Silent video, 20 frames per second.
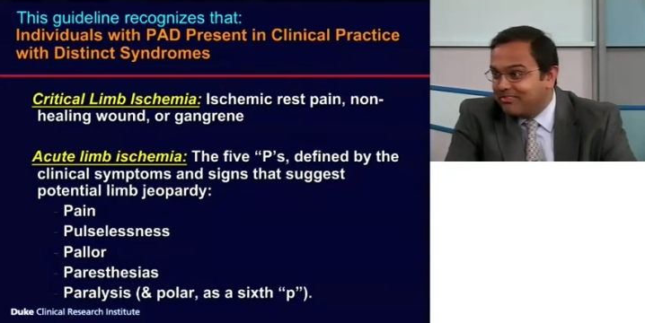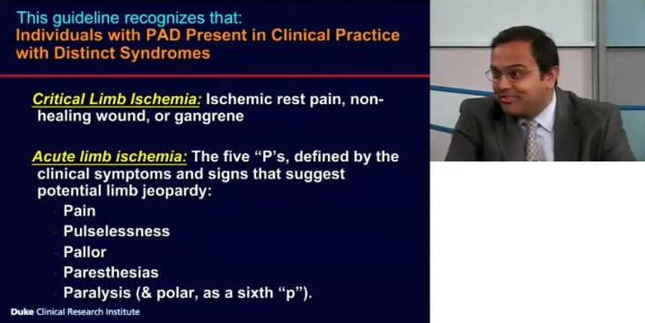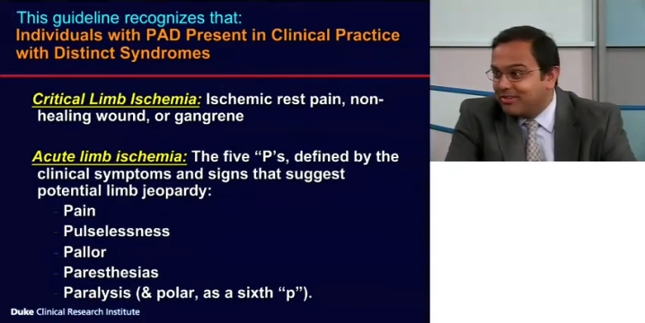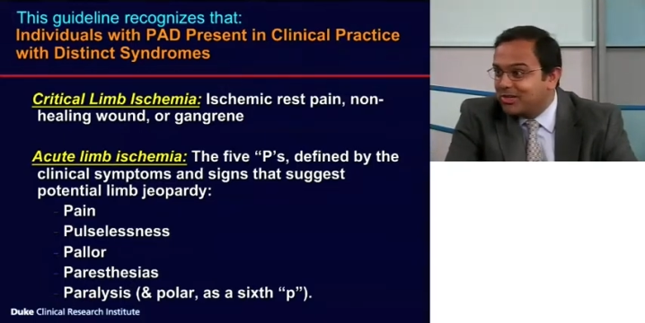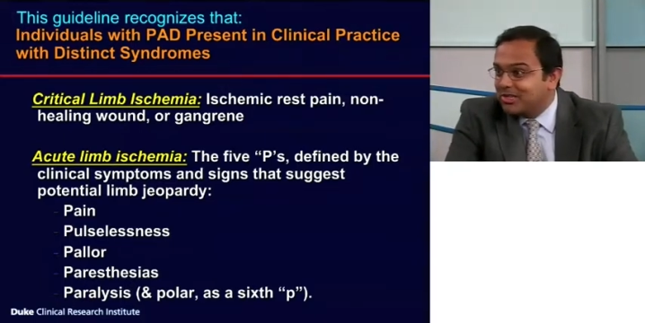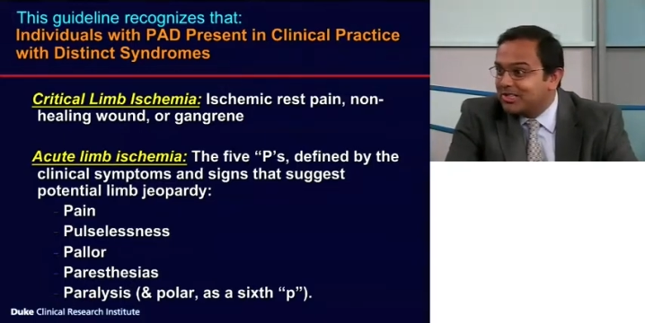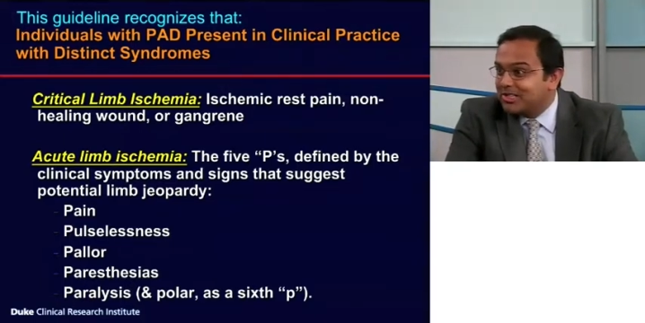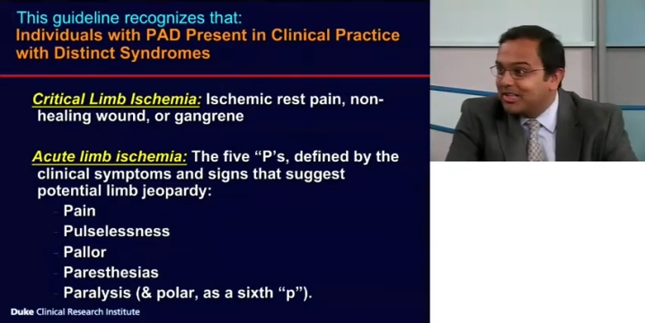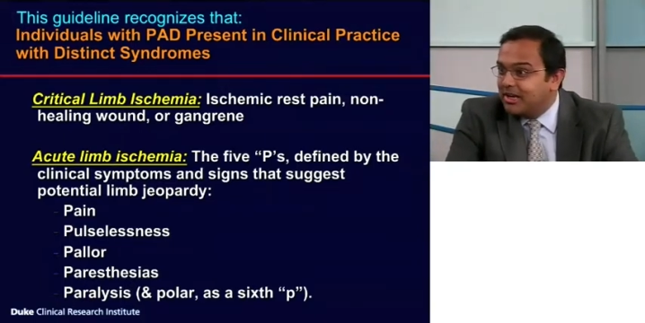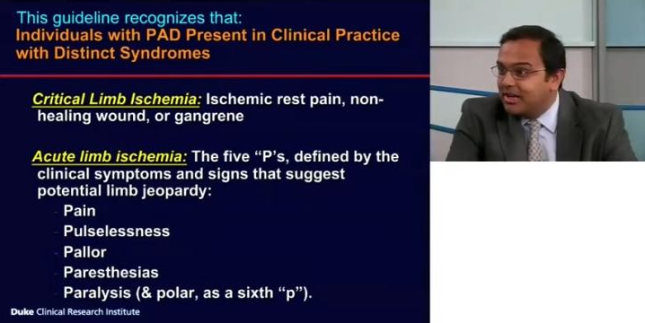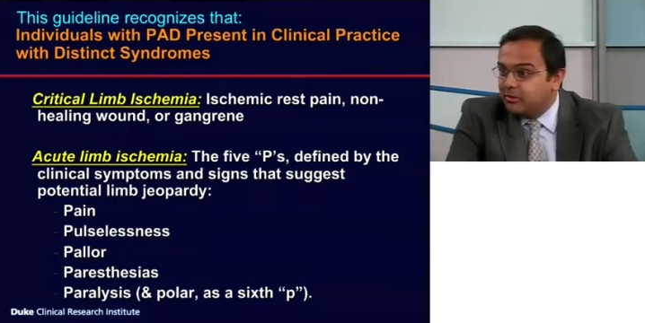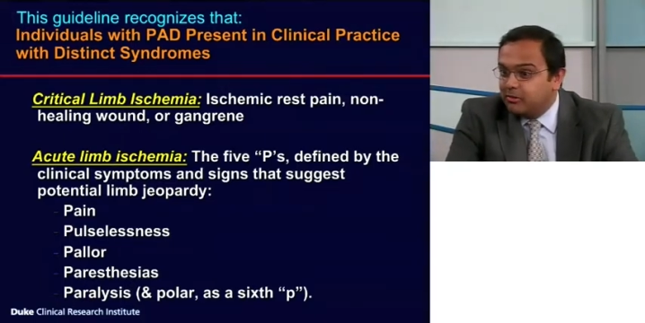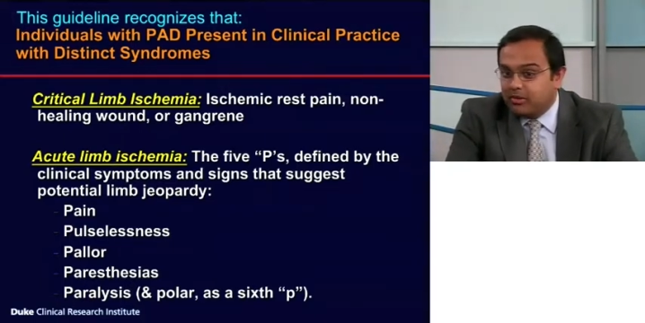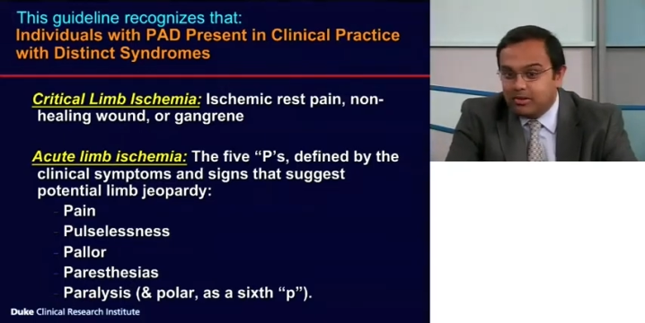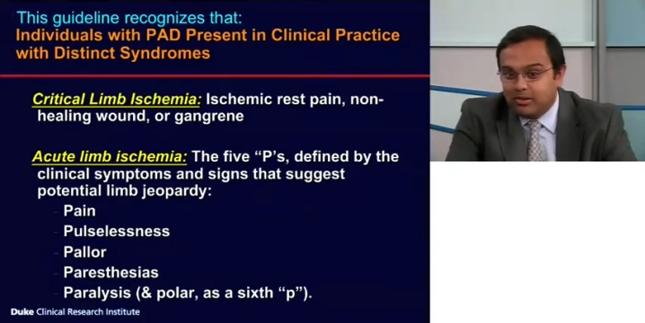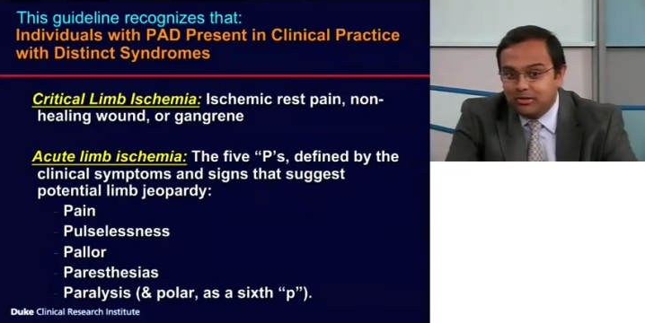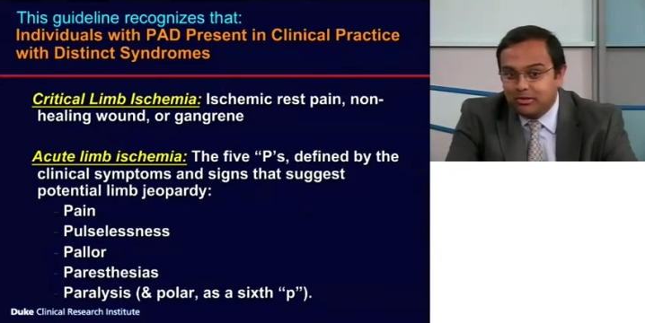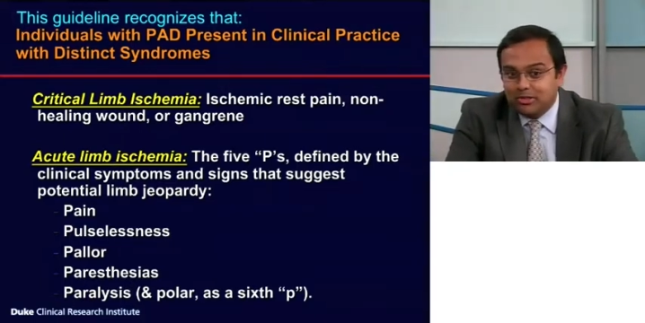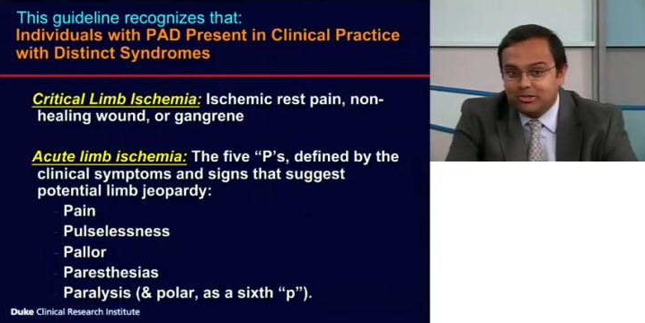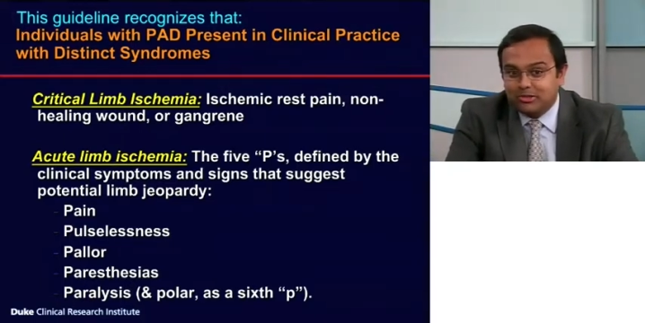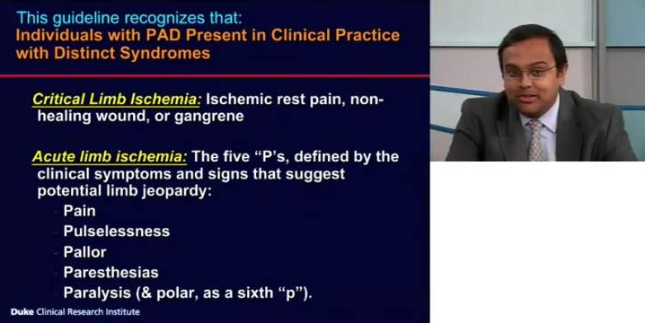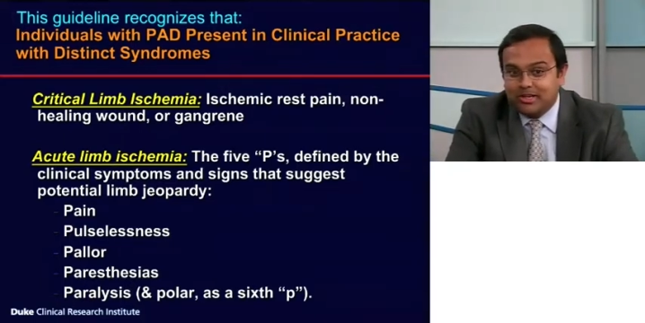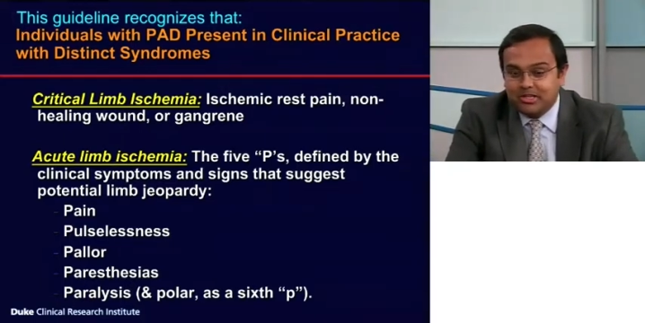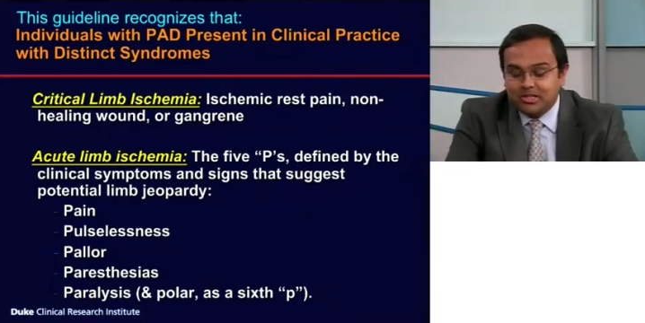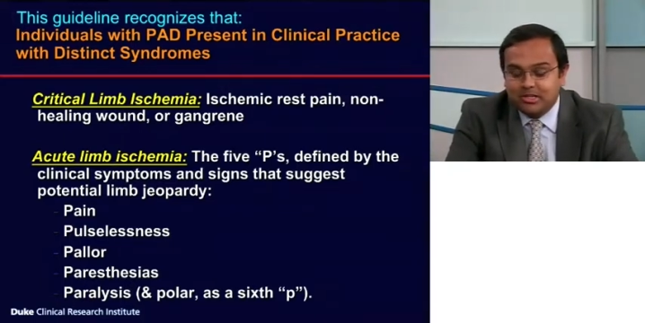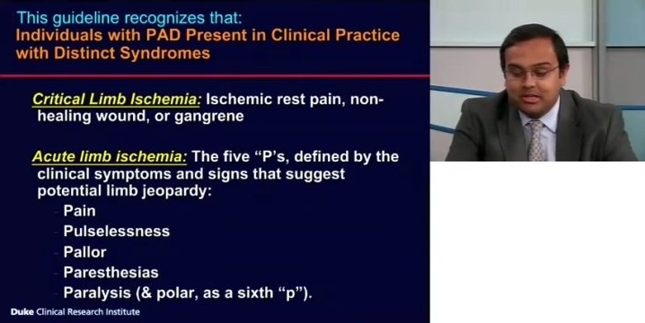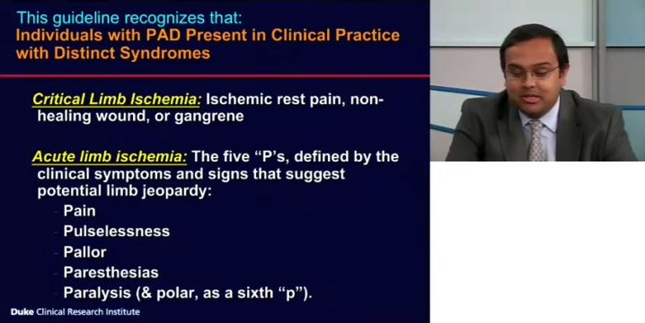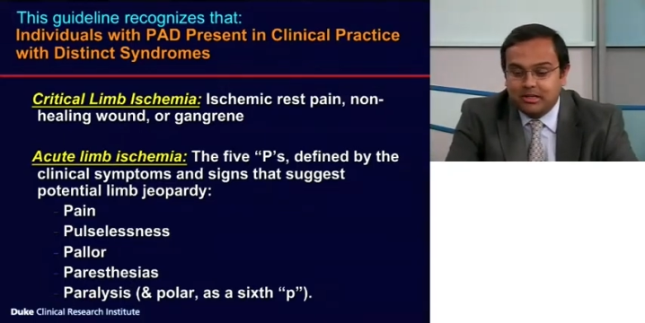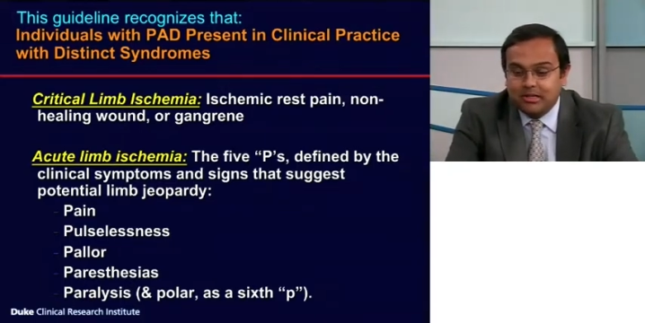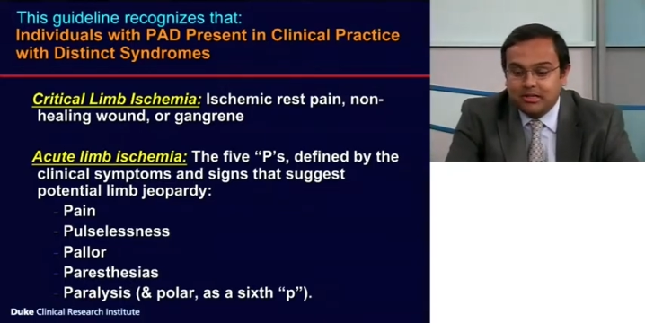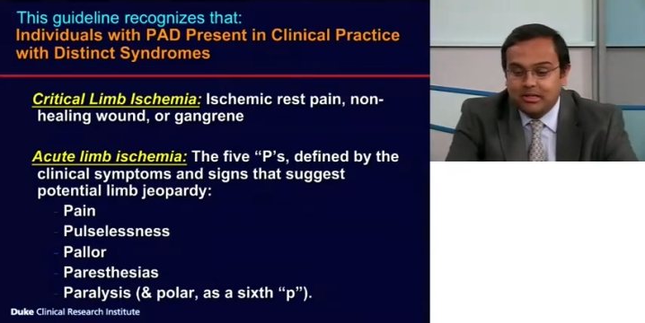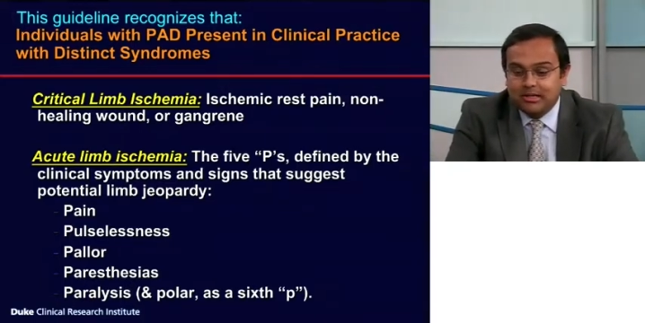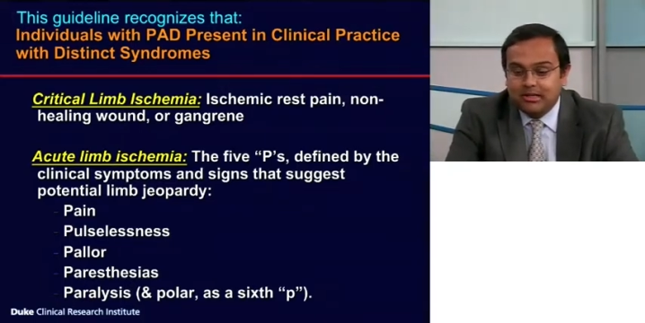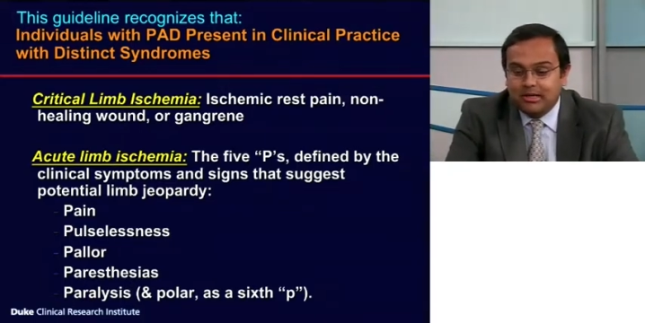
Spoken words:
first slide with ulceration and,